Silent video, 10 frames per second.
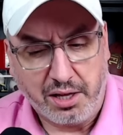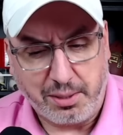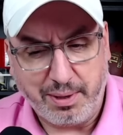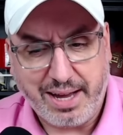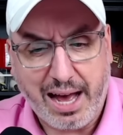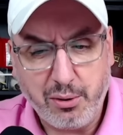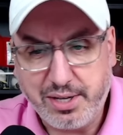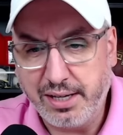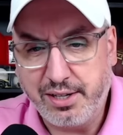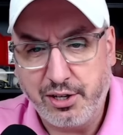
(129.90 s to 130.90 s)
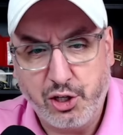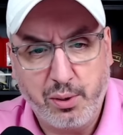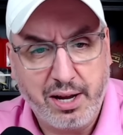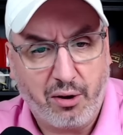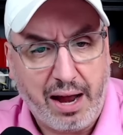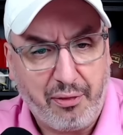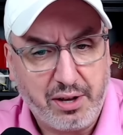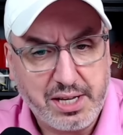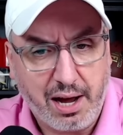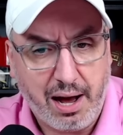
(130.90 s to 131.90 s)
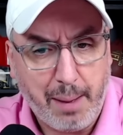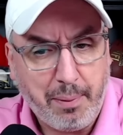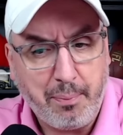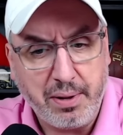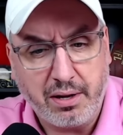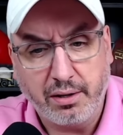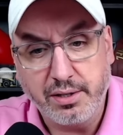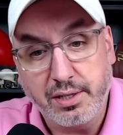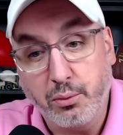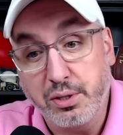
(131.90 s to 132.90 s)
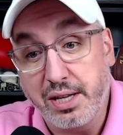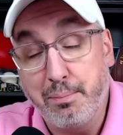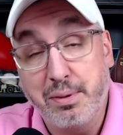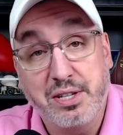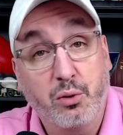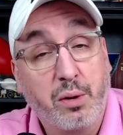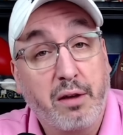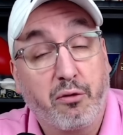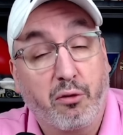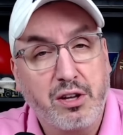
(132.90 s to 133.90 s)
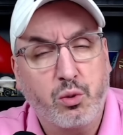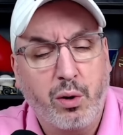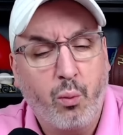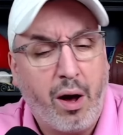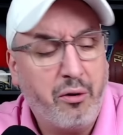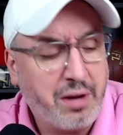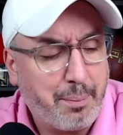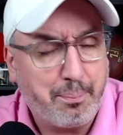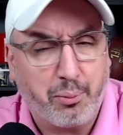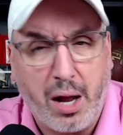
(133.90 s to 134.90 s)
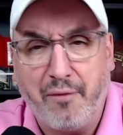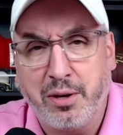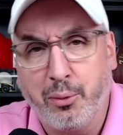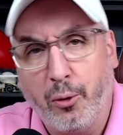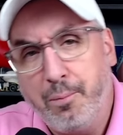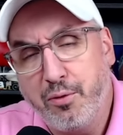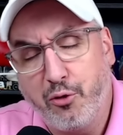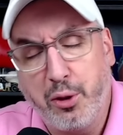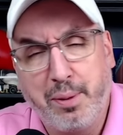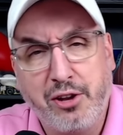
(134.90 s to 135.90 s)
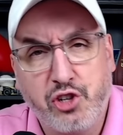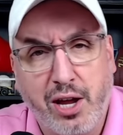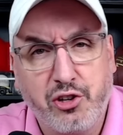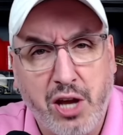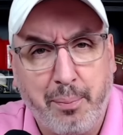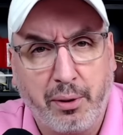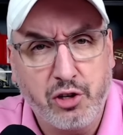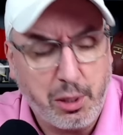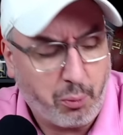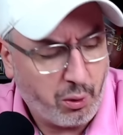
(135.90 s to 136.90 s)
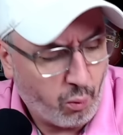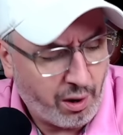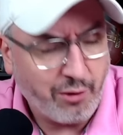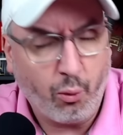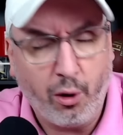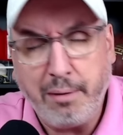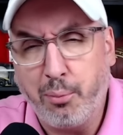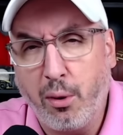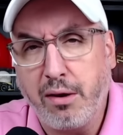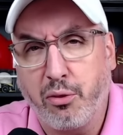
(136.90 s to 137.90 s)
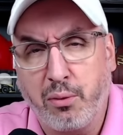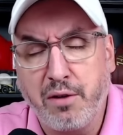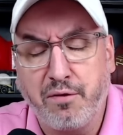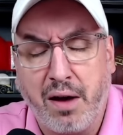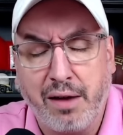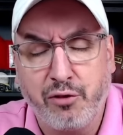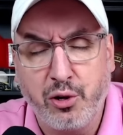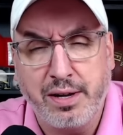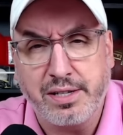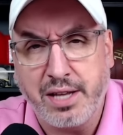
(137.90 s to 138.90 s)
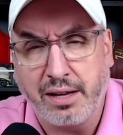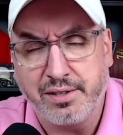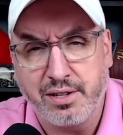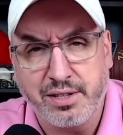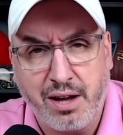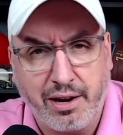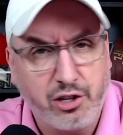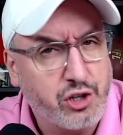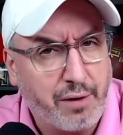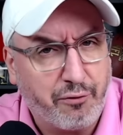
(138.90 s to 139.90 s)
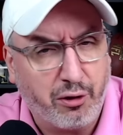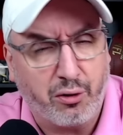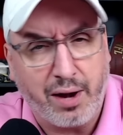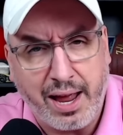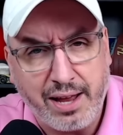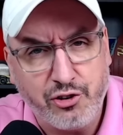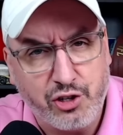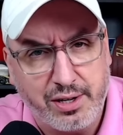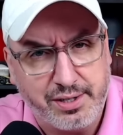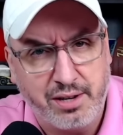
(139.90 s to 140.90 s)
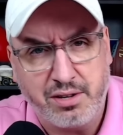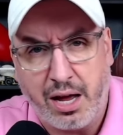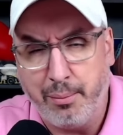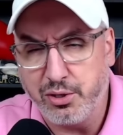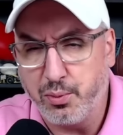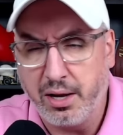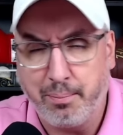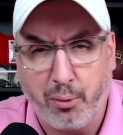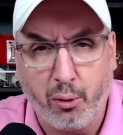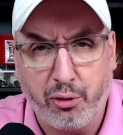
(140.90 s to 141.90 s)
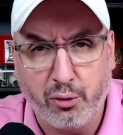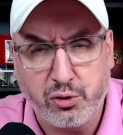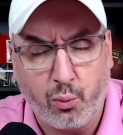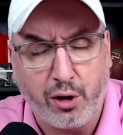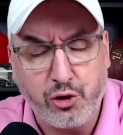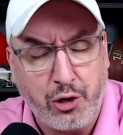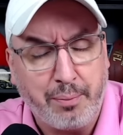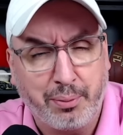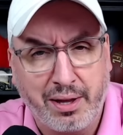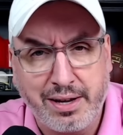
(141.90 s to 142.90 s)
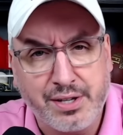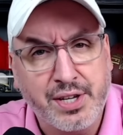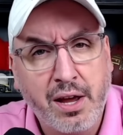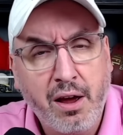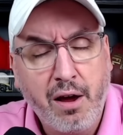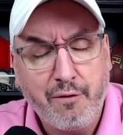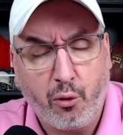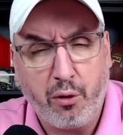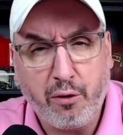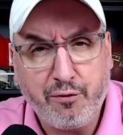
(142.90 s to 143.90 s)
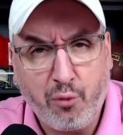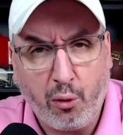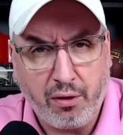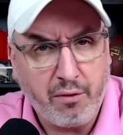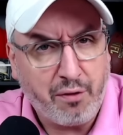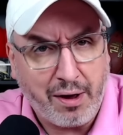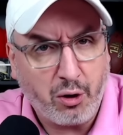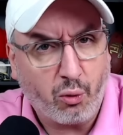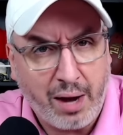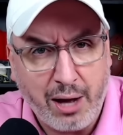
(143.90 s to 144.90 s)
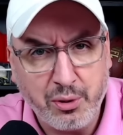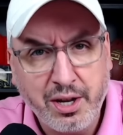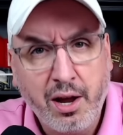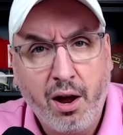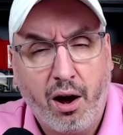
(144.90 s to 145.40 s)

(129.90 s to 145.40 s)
some accounting to do here at the top because it was a busy week for us. We wound up profitable for the P G A Championship. We won one point three five units thanks to Scottie Scheffler and Justin Thomas. We hit both those one-unit plays for their fourth and final round.